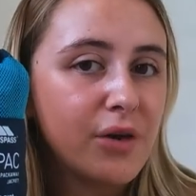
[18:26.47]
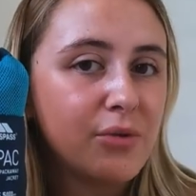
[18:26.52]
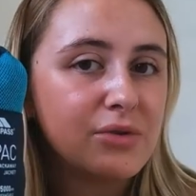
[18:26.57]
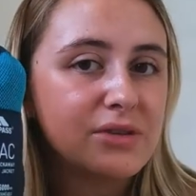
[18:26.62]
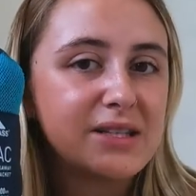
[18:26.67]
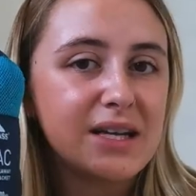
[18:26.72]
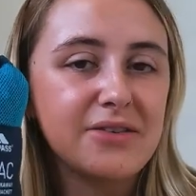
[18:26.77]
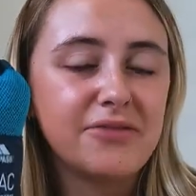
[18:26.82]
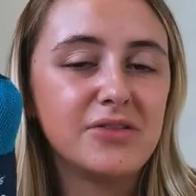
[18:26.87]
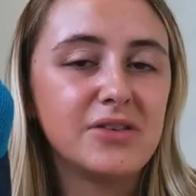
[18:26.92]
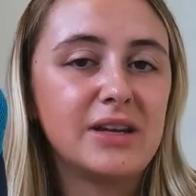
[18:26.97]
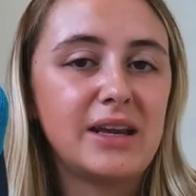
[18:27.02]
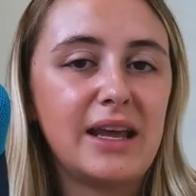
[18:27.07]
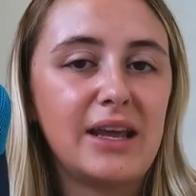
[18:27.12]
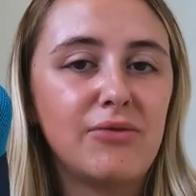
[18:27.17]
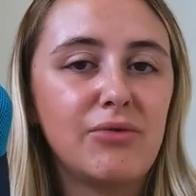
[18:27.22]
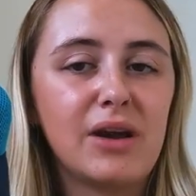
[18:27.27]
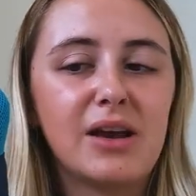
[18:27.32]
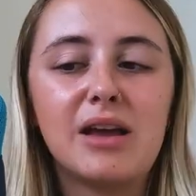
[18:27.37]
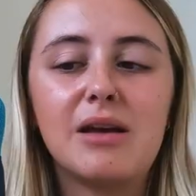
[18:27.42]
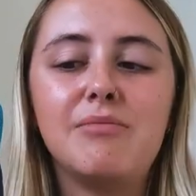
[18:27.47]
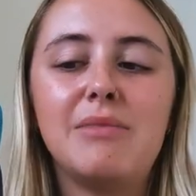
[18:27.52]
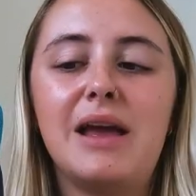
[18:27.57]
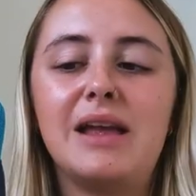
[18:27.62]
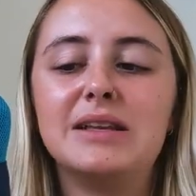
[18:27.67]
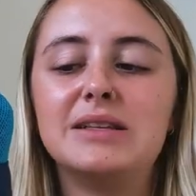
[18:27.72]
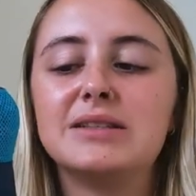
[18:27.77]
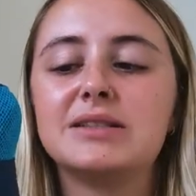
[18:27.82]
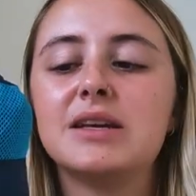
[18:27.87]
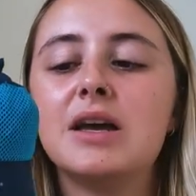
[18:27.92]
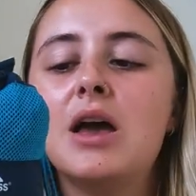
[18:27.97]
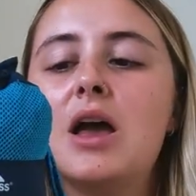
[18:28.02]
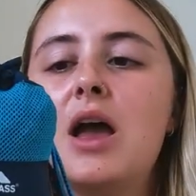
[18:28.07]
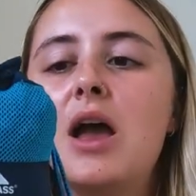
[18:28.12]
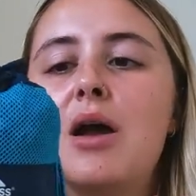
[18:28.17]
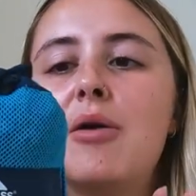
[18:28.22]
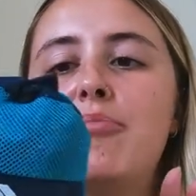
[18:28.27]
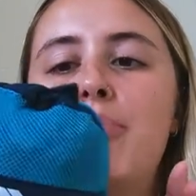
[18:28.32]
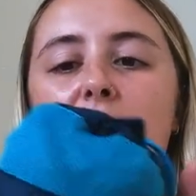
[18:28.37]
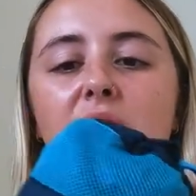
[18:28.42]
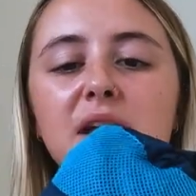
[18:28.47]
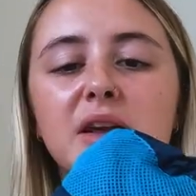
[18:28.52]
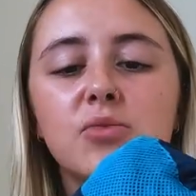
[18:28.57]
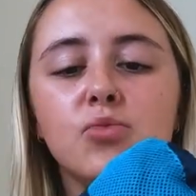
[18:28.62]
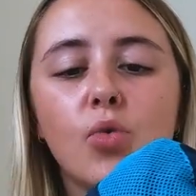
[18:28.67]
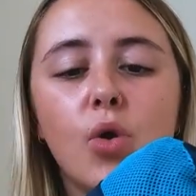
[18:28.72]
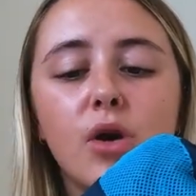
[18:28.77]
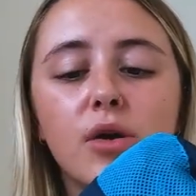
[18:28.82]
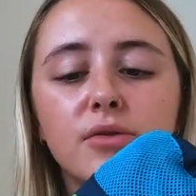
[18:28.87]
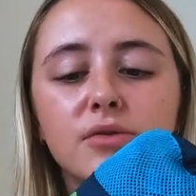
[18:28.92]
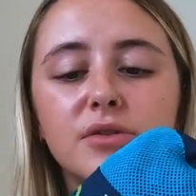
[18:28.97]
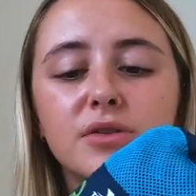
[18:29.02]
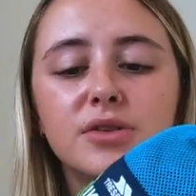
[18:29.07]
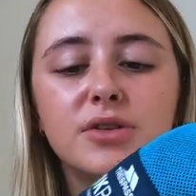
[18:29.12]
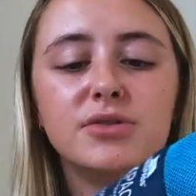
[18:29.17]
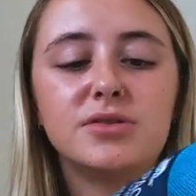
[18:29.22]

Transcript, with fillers: I would definitely recommend buying one.